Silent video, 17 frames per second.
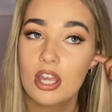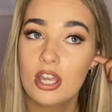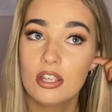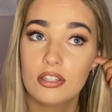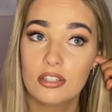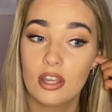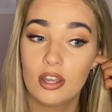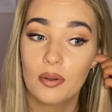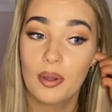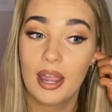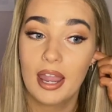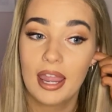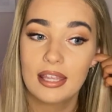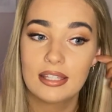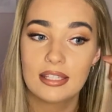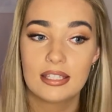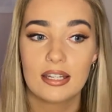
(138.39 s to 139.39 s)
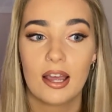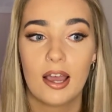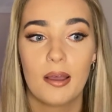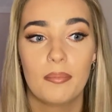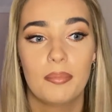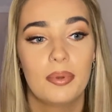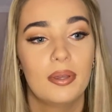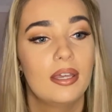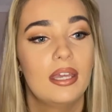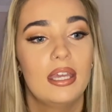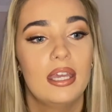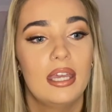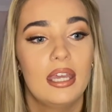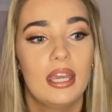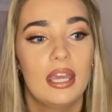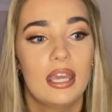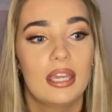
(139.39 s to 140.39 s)
So I ended up
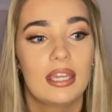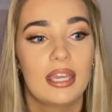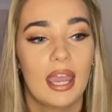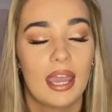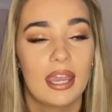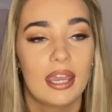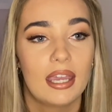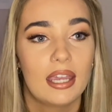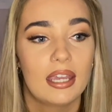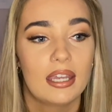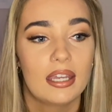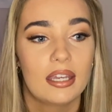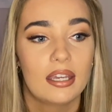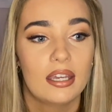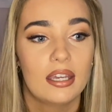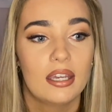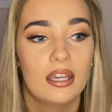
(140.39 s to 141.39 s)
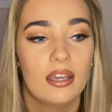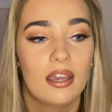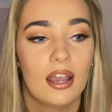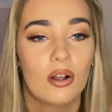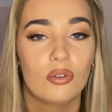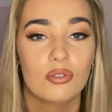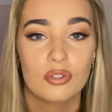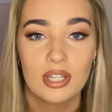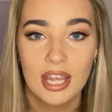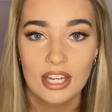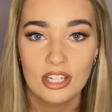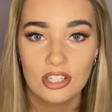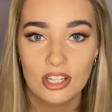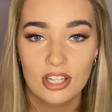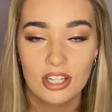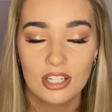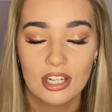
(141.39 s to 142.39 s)
getting a
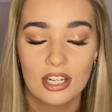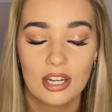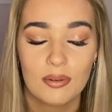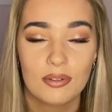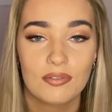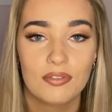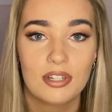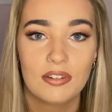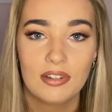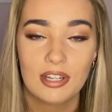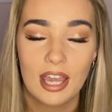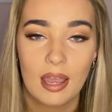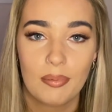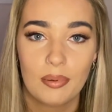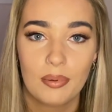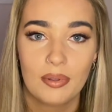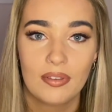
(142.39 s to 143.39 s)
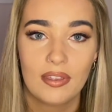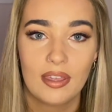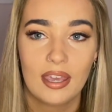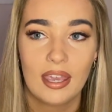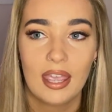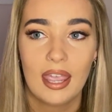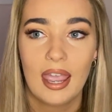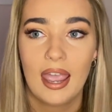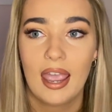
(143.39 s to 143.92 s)
consultation and I was really happy with it,